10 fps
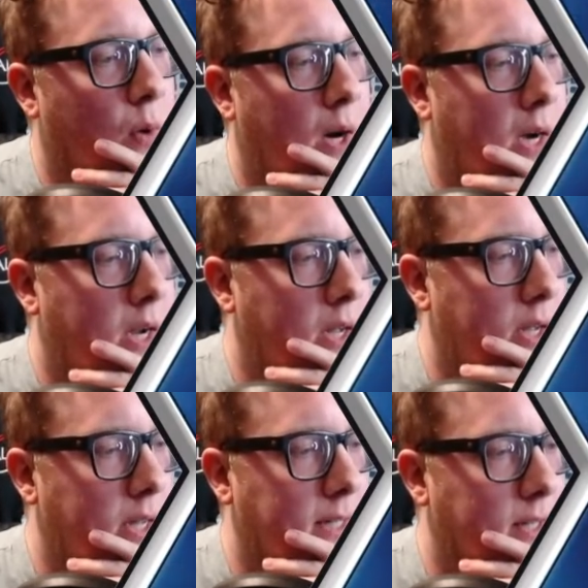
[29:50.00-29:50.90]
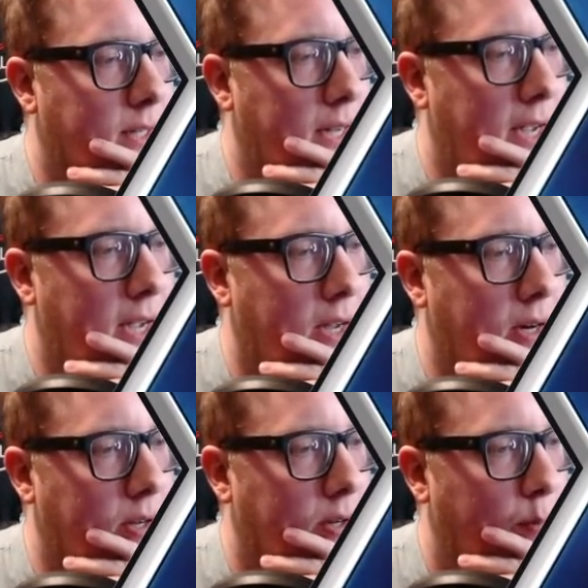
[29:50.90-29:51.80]
I
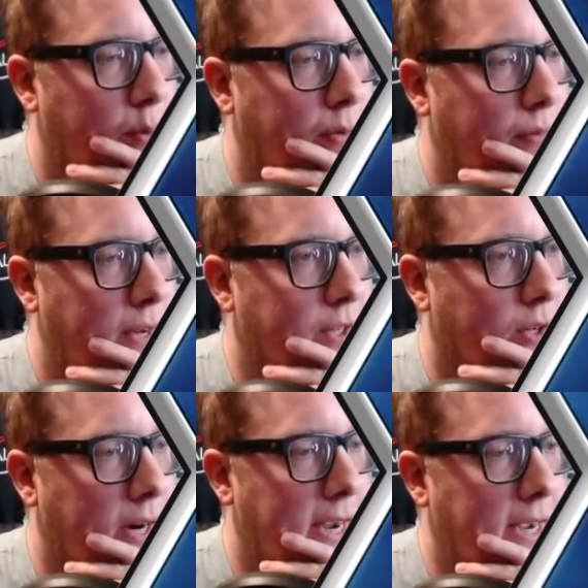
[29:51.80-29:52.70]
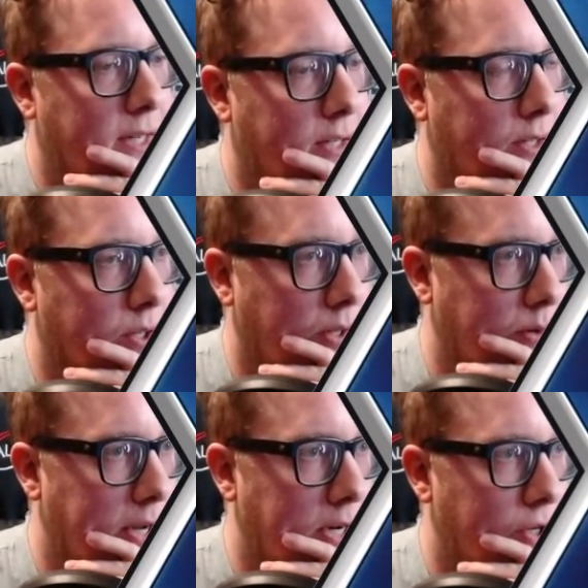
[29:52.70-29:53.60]
instead Professor X this
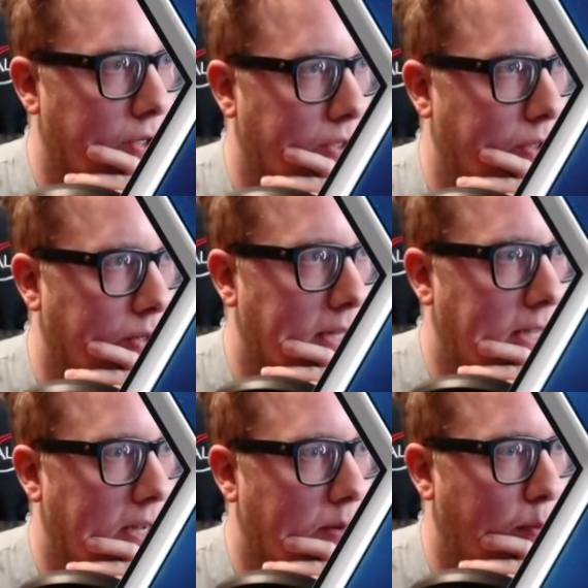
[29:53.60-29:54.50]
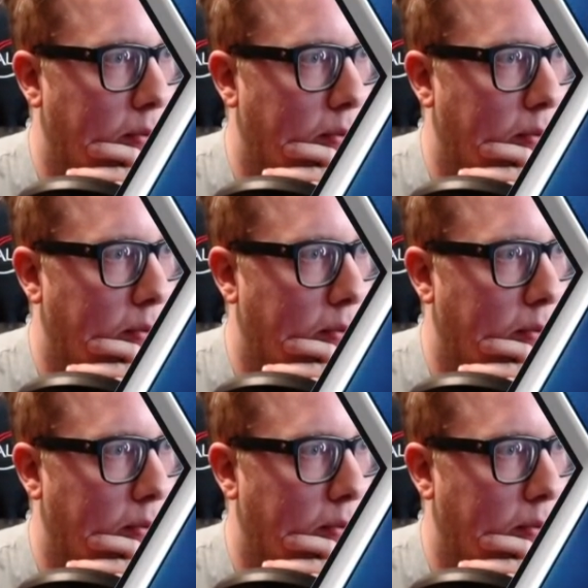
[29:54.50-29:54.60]
location so they can't